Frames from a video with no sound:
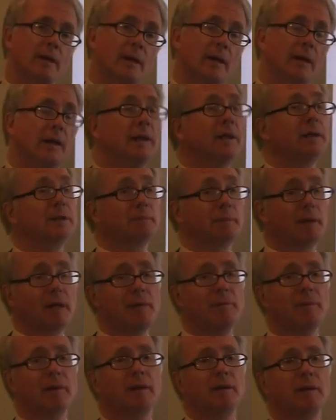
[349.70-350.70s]
In his
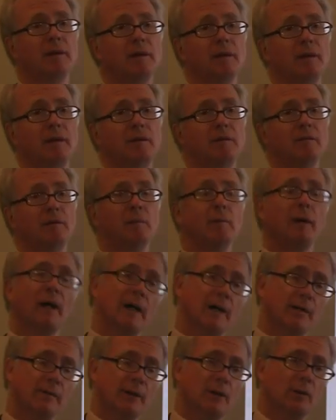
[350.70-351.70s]
paper, The
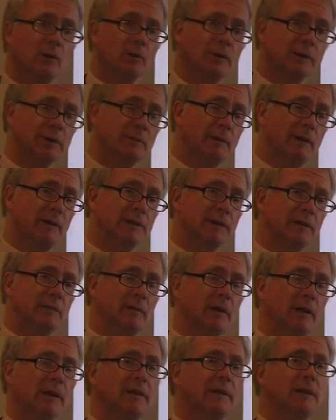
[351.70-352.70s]
Bioethical
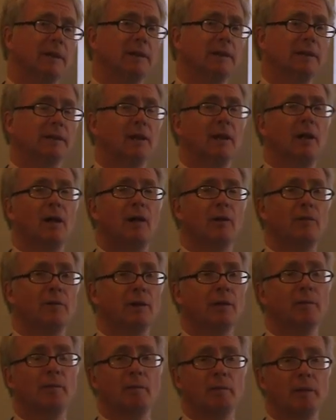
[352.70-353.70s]
Responsibilities of
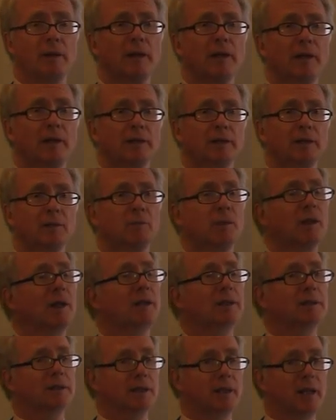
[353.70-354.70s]
Human Beings to
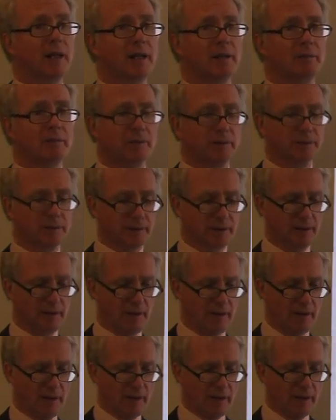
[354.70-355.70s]
Plants and Animals,
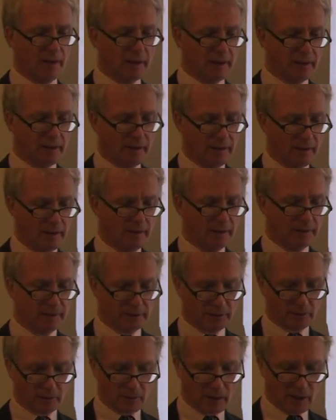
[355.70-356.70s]
he
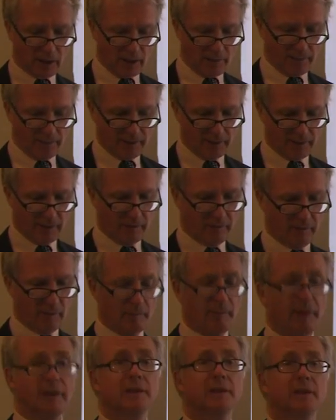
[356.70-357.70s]
described the
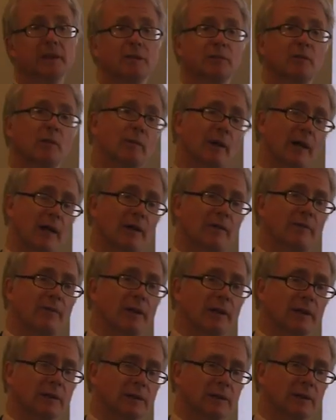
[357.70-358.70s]
basis for
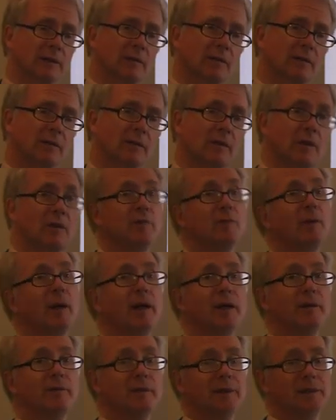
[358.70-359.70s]
bioethics. If
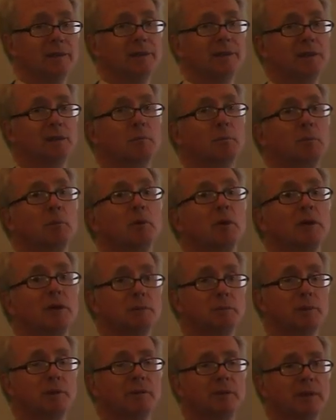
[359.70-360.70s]
bioethics is a
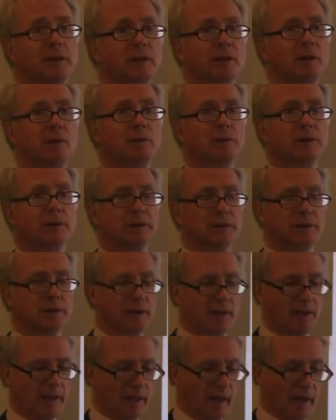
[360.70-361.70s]
bridge between cultures,
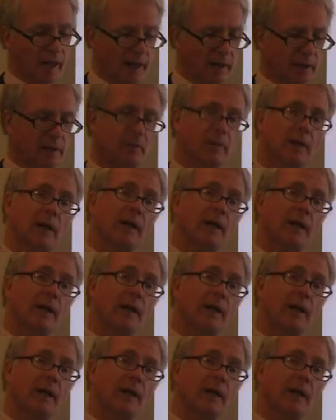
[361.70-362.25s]
how do we